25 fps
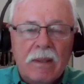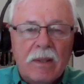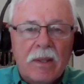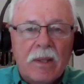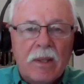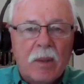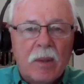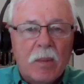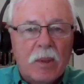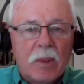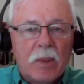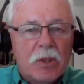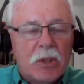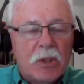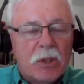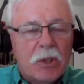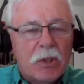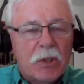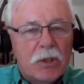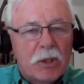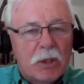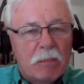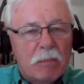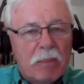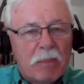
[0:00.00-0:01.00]
there were
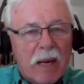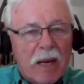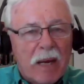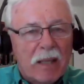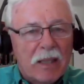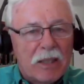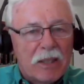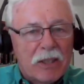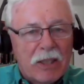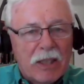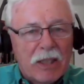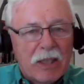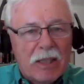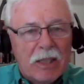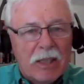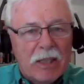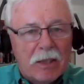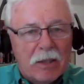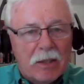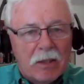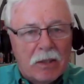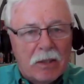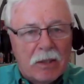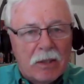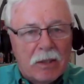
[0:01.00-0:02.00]
Jews and
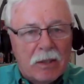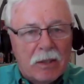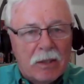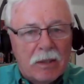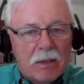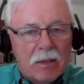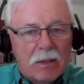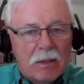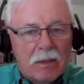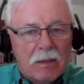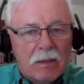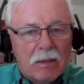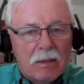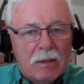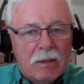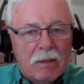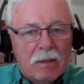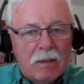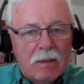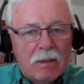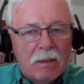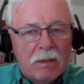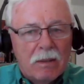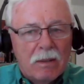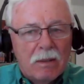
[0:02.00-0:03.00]
Palestinians.
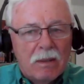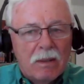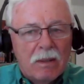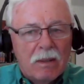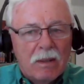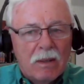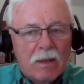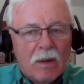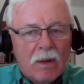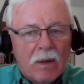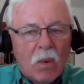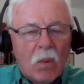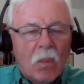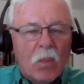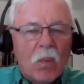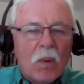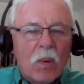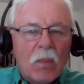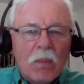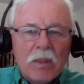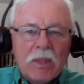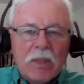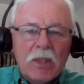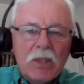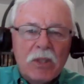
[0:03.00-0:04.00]
Well,
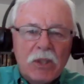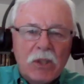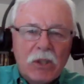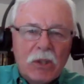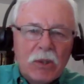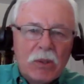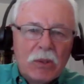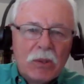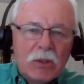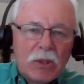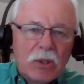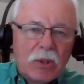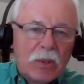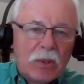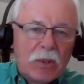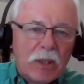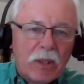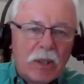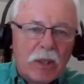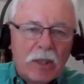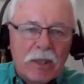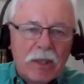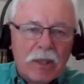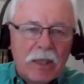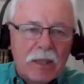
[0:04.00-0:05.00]
what were the Jews doing
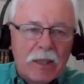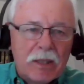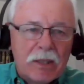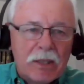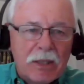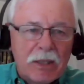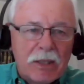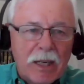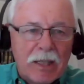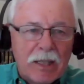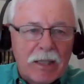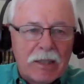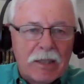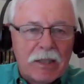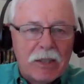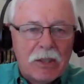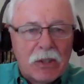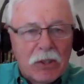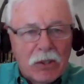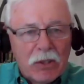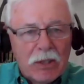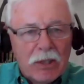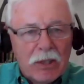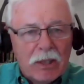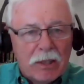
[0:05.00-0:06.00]
on the other side of the
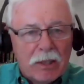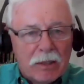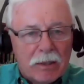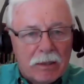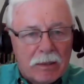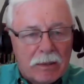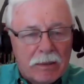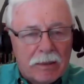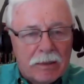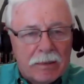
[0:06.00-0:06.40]
street?